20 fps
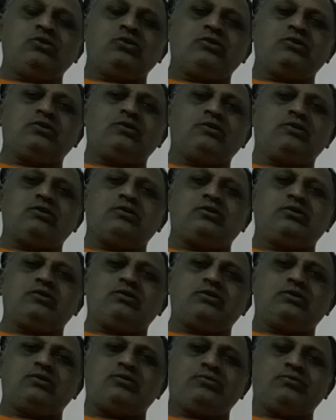
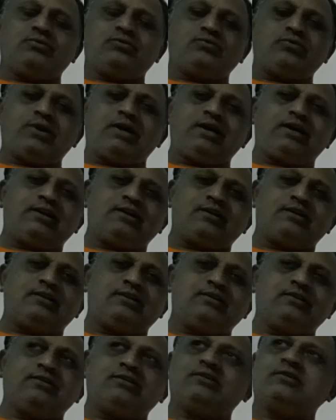are
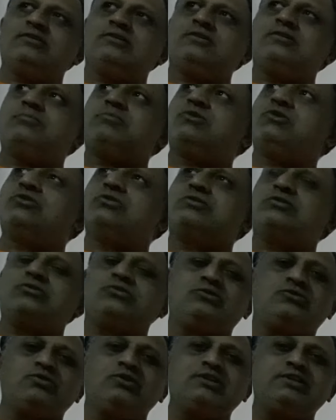in about
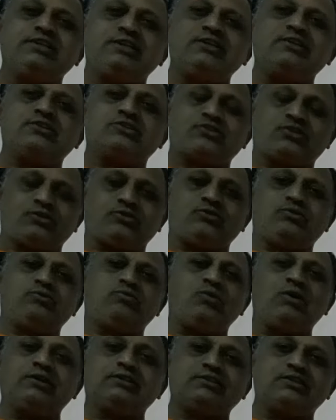20 years ago.
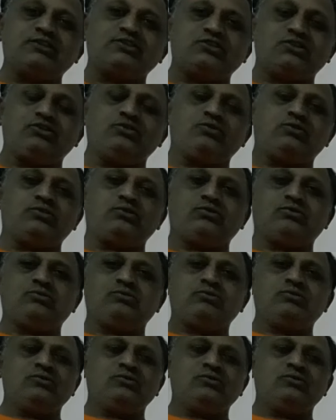What the scenario?